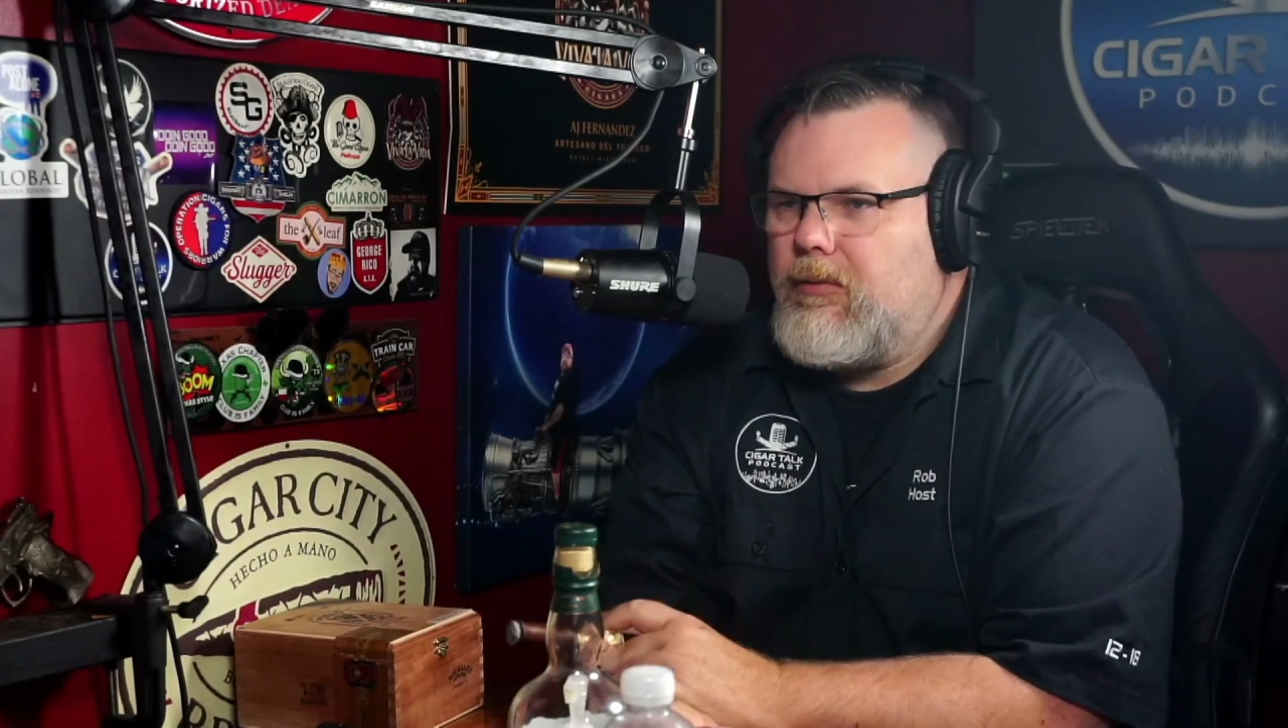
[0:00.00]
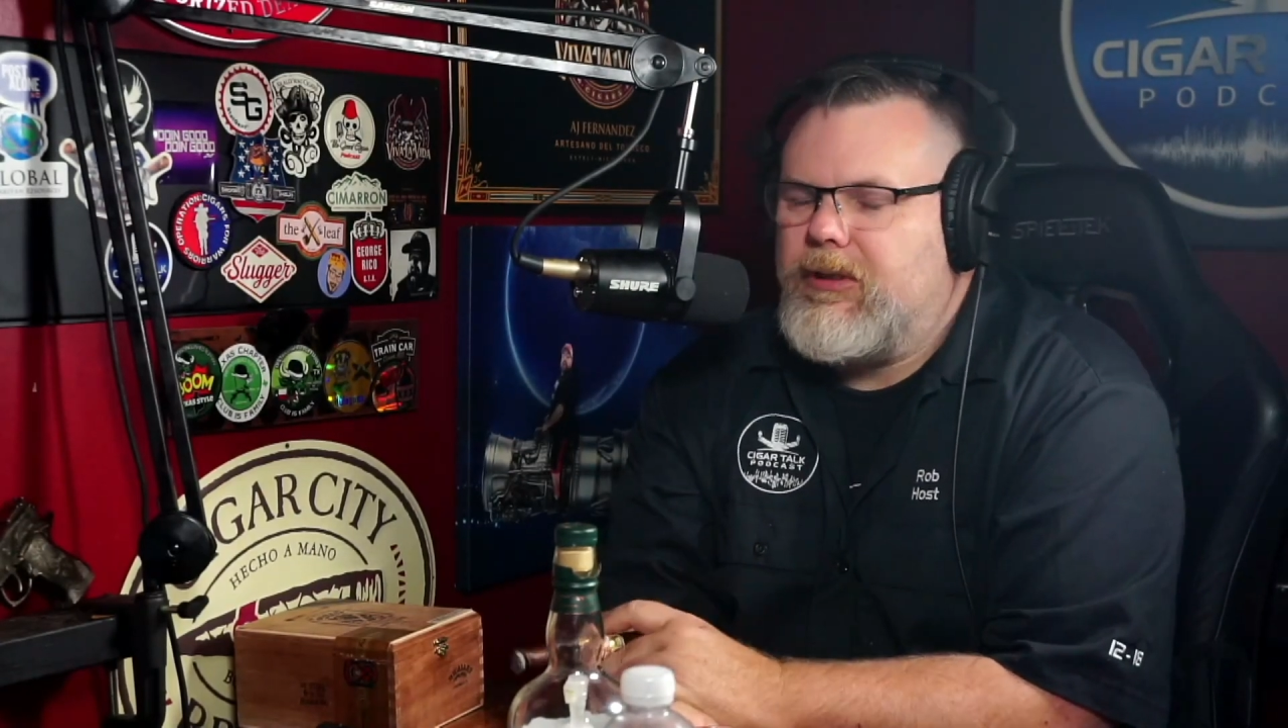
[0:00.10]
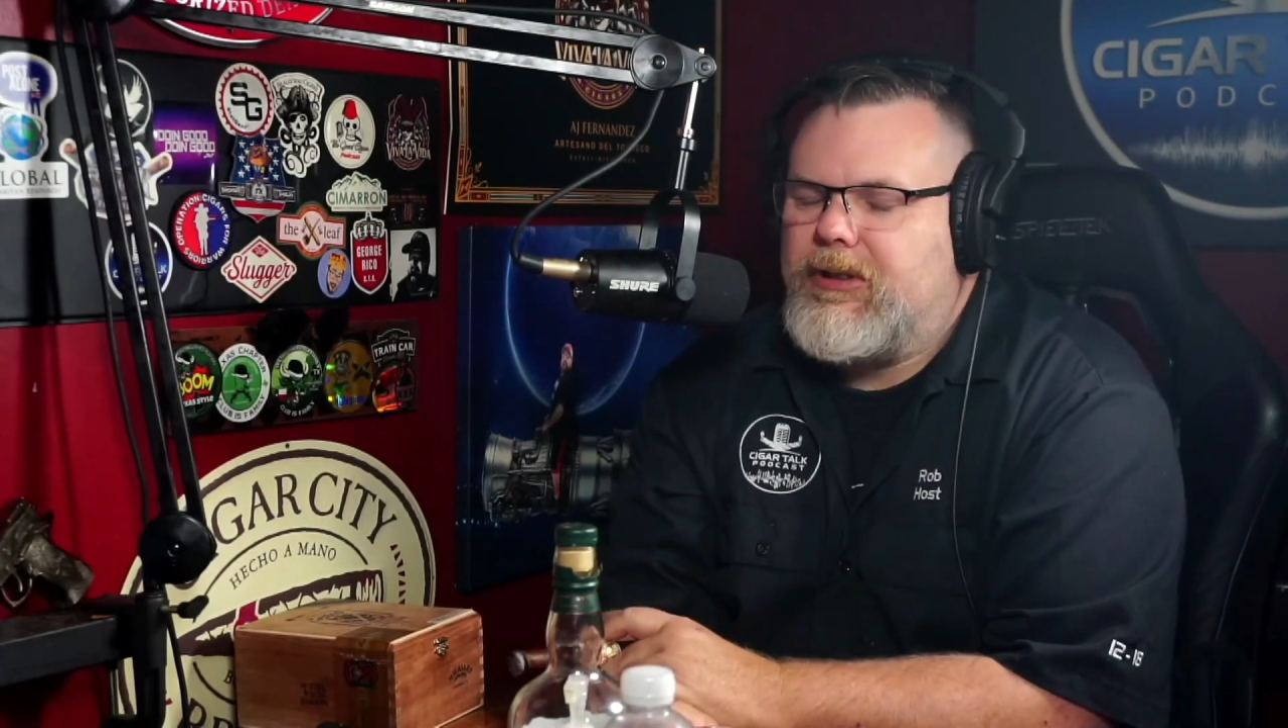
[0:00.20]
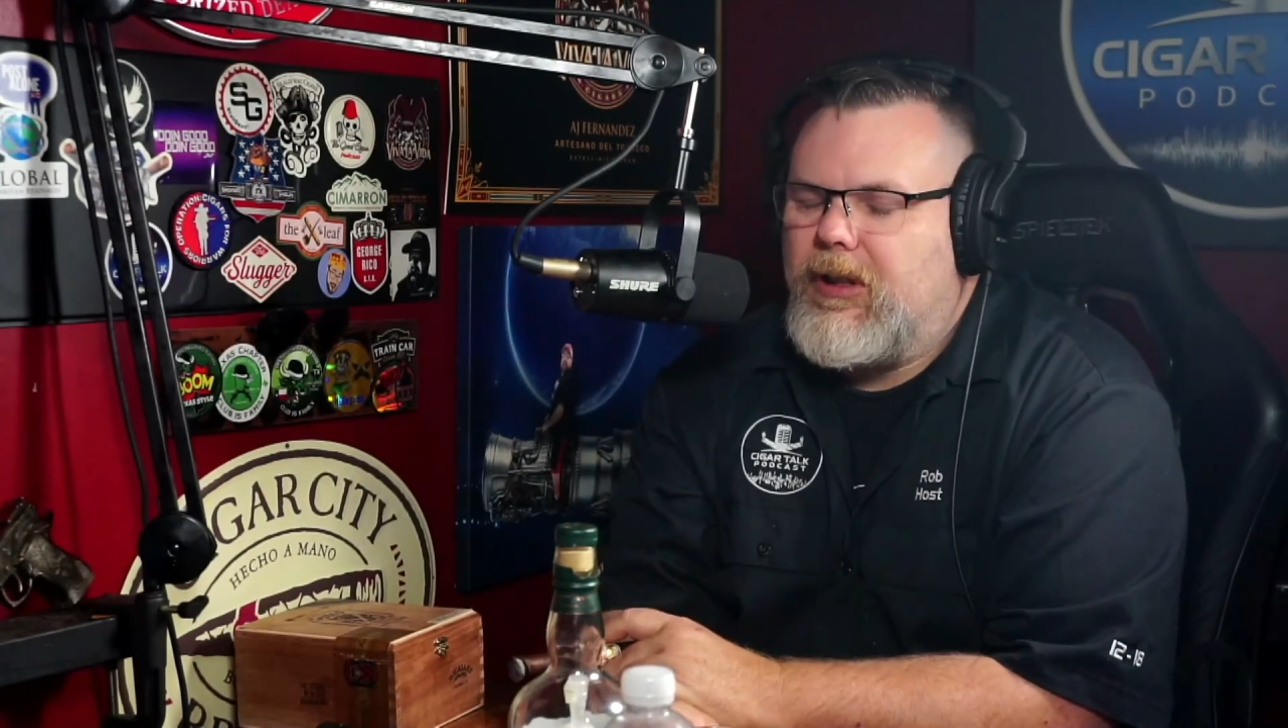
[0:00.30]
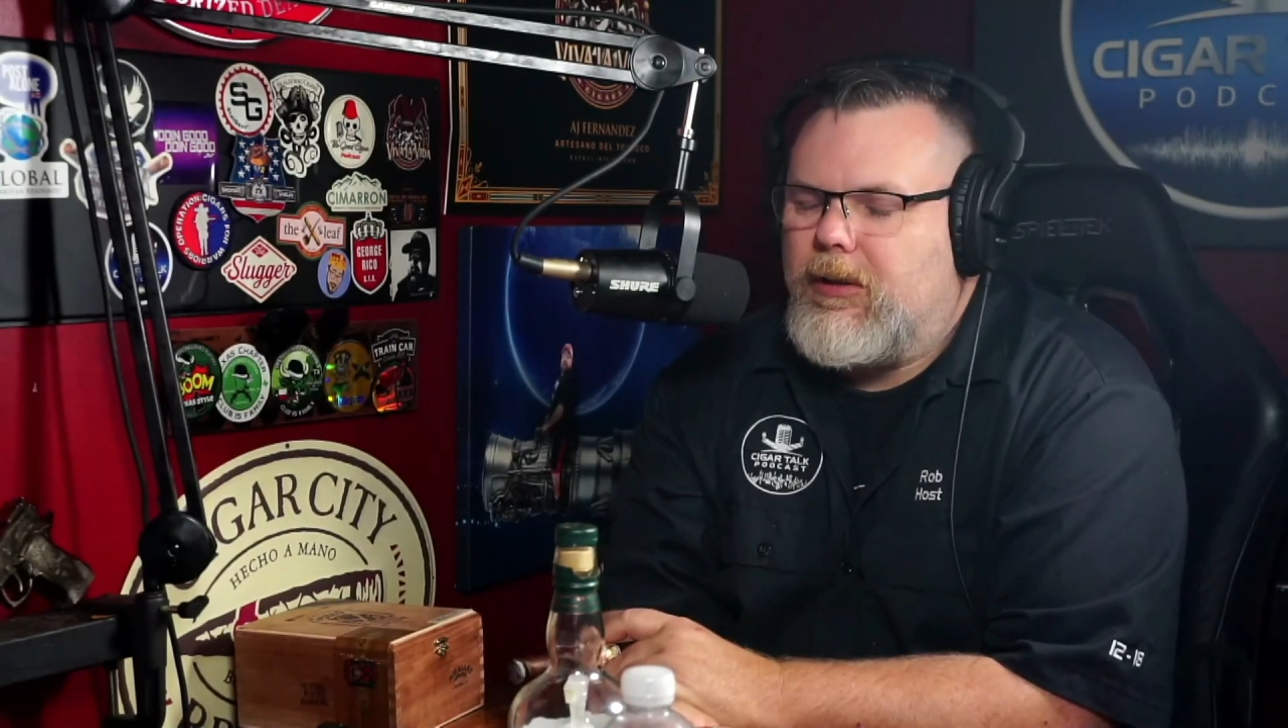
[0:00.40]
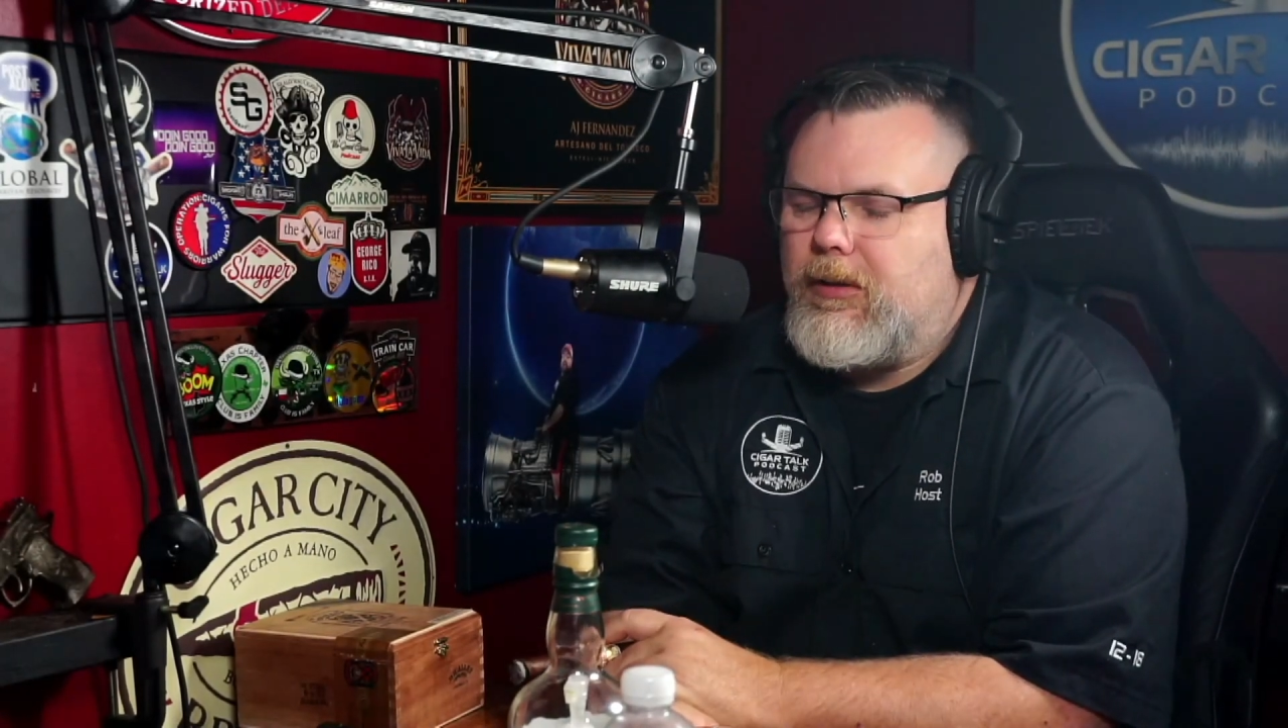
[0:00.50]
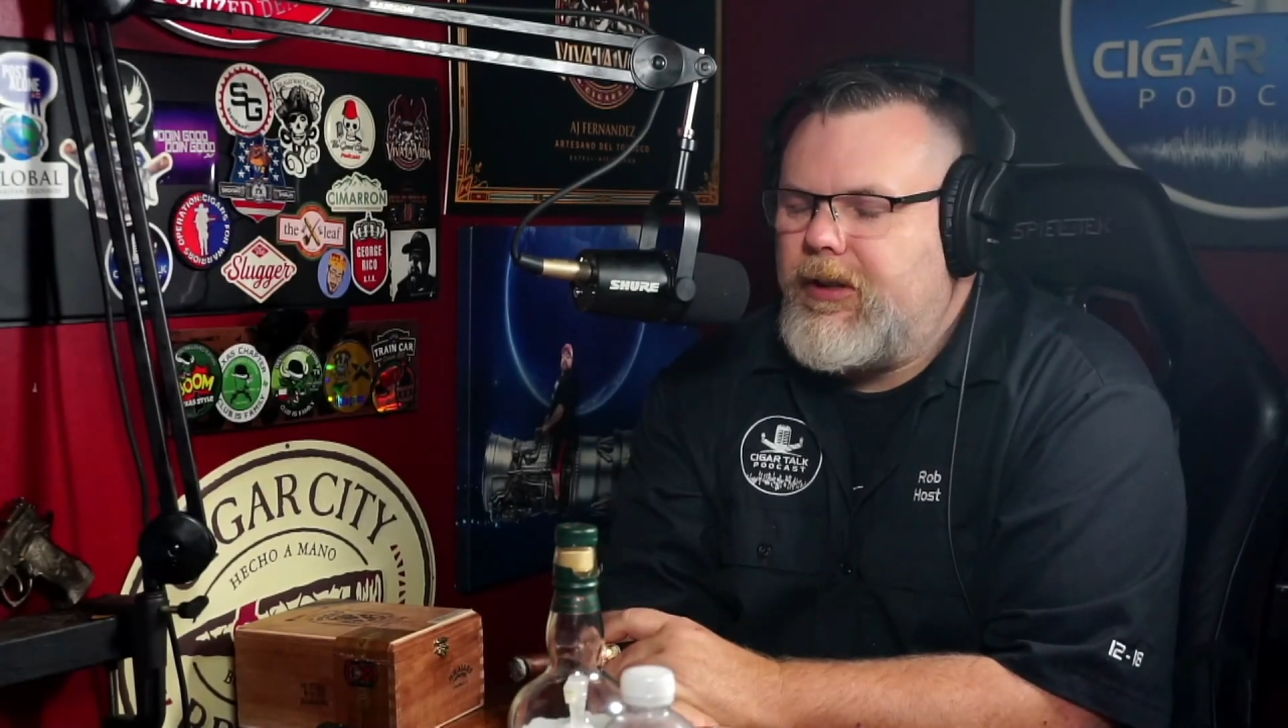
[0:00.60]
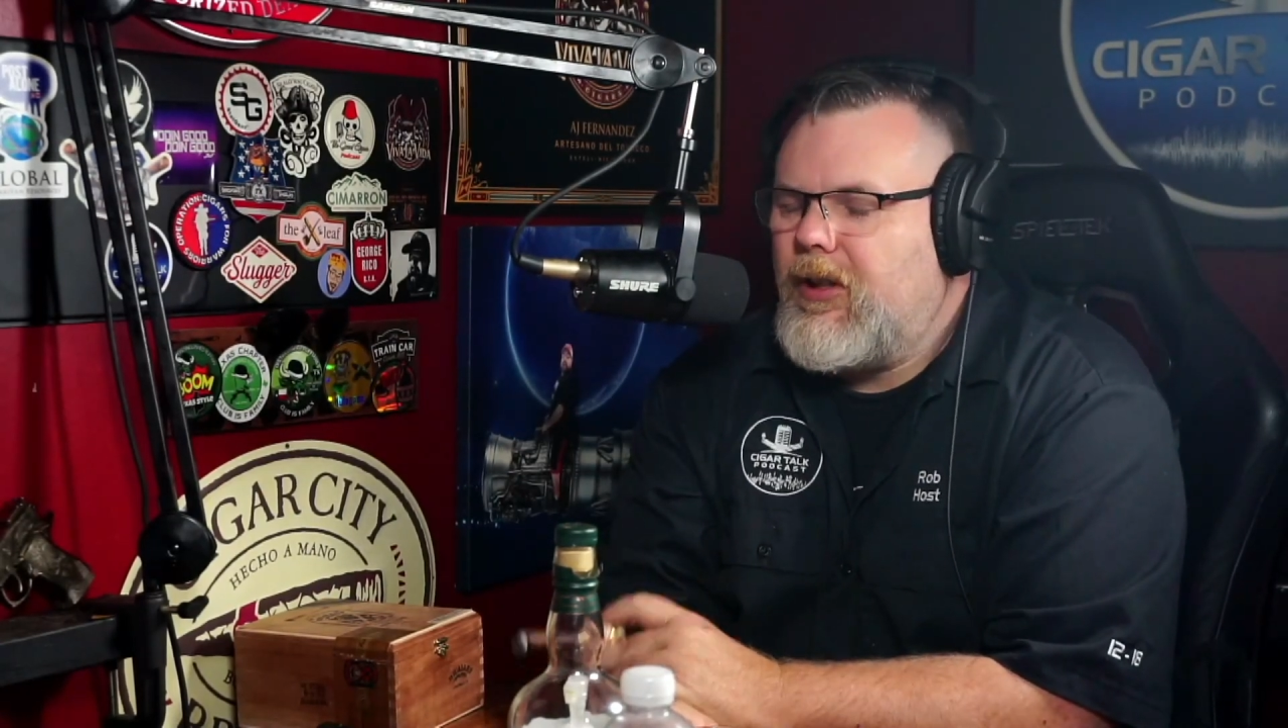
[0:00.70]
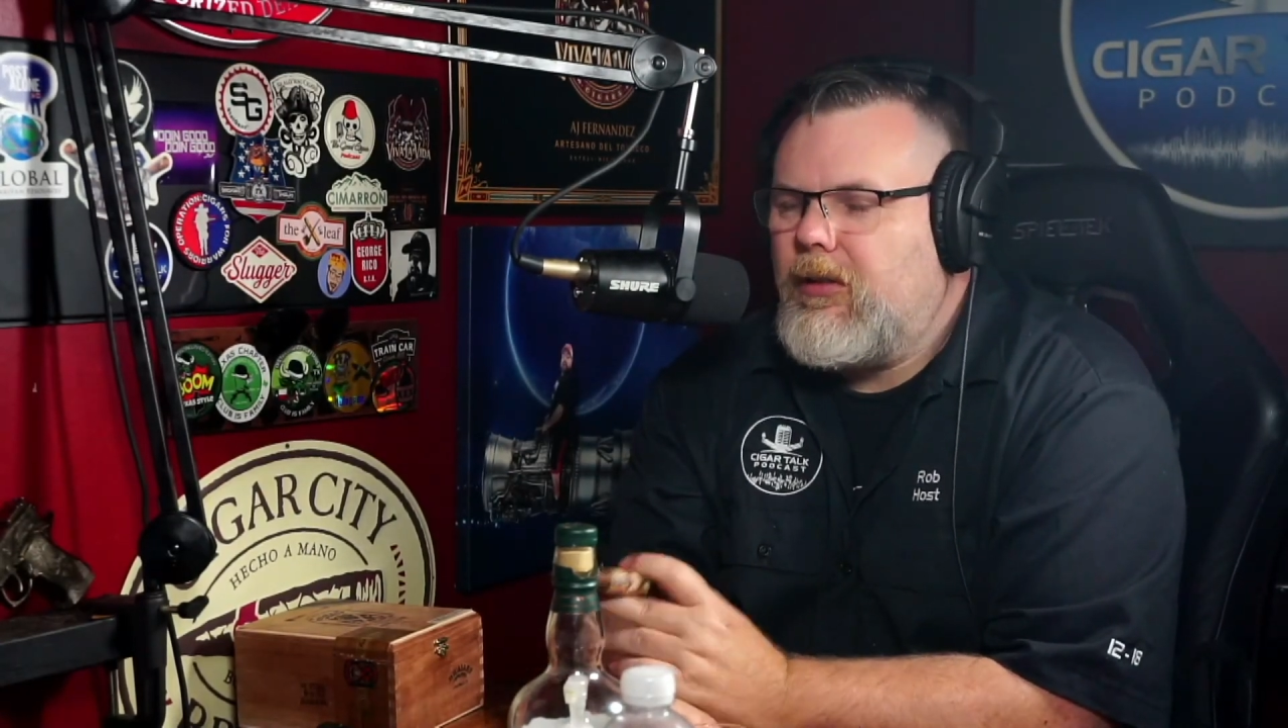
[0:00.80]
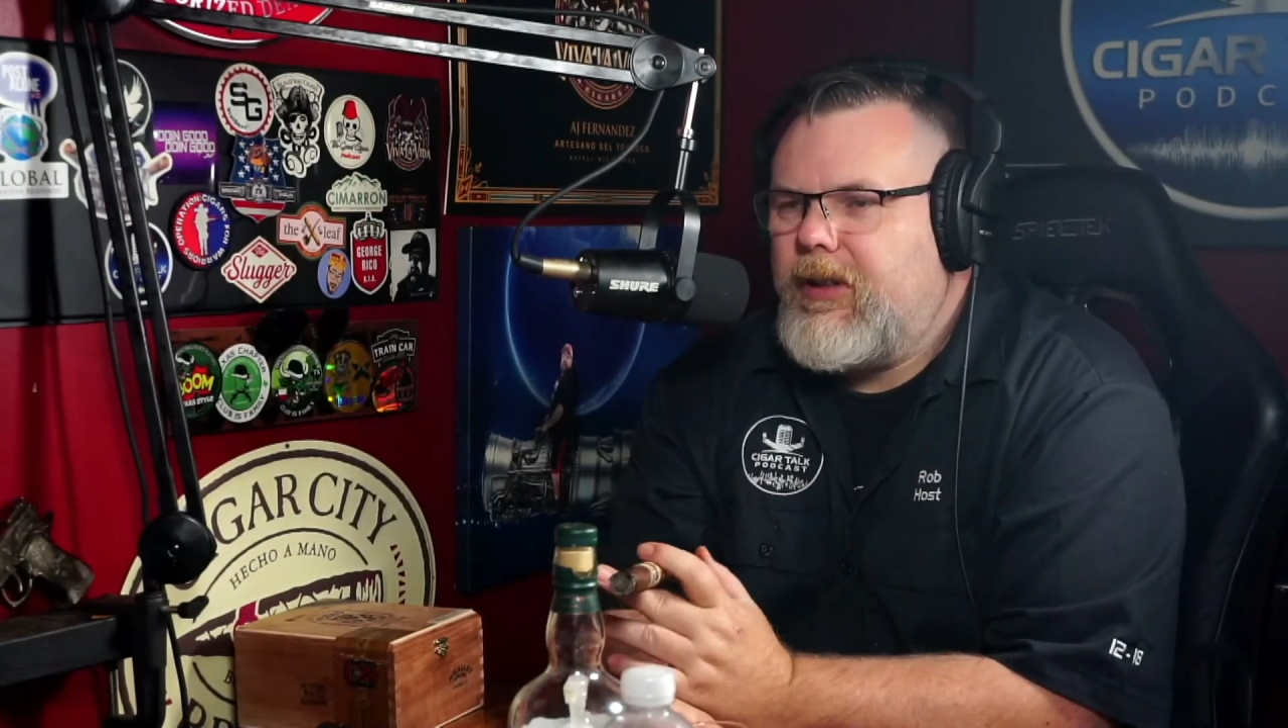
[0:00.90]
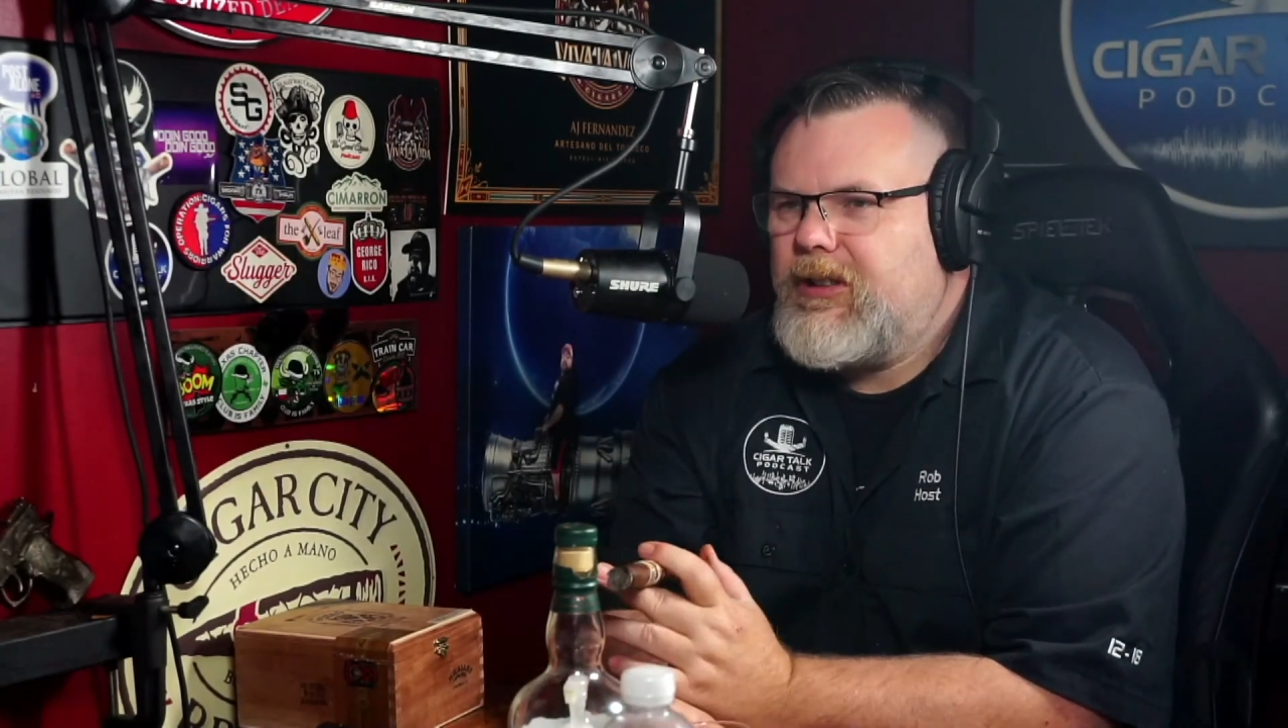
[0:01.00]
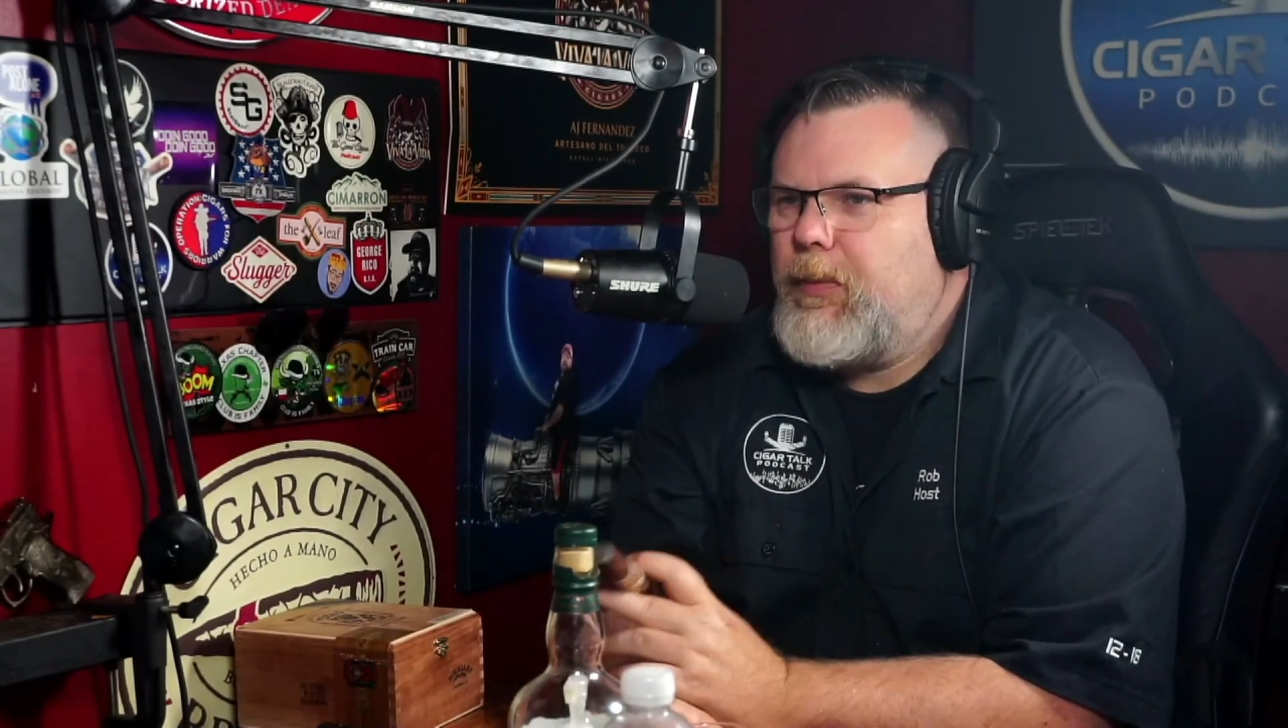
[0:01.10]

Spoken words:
it's